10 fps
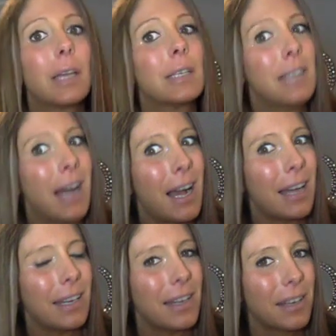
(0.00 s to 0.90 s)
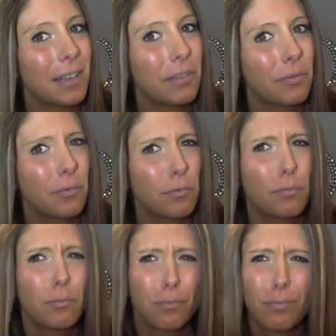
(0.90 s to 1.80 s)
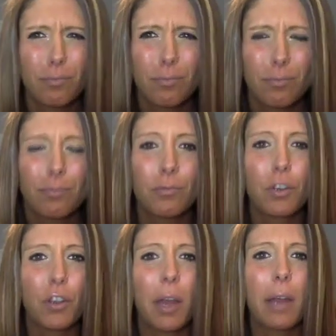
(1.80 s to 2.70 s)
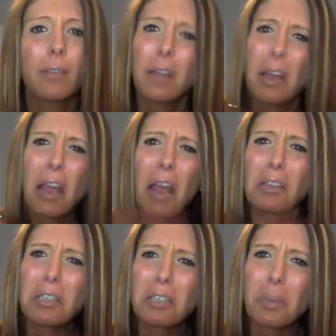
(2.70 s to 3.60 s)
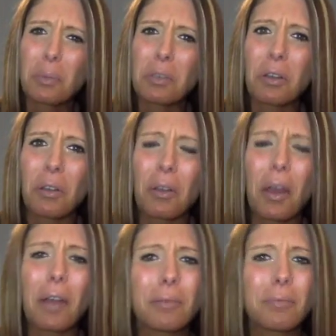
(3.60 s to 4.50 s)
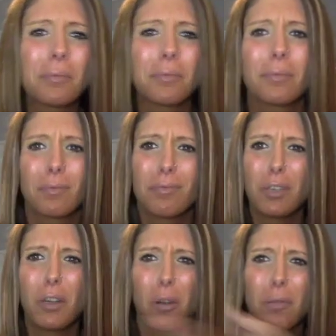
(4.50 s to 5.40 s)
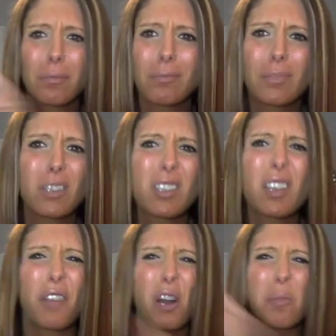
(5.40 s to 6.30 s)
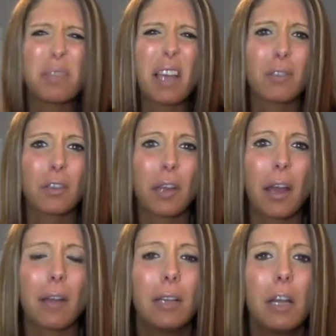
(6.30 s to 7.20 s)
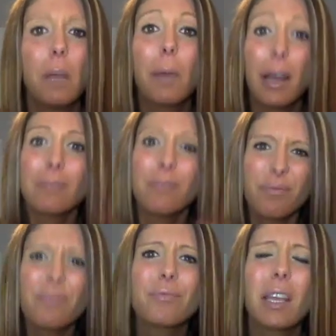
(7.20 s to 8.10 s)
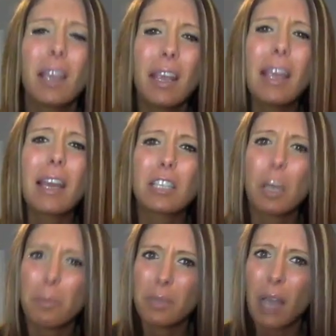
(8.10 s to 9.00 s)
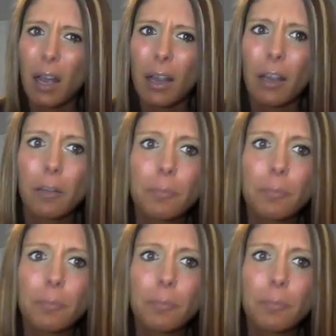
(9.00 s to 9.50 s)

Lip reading: dying for that. At least up until then. You know, stuff comes after that. But he ends up dying.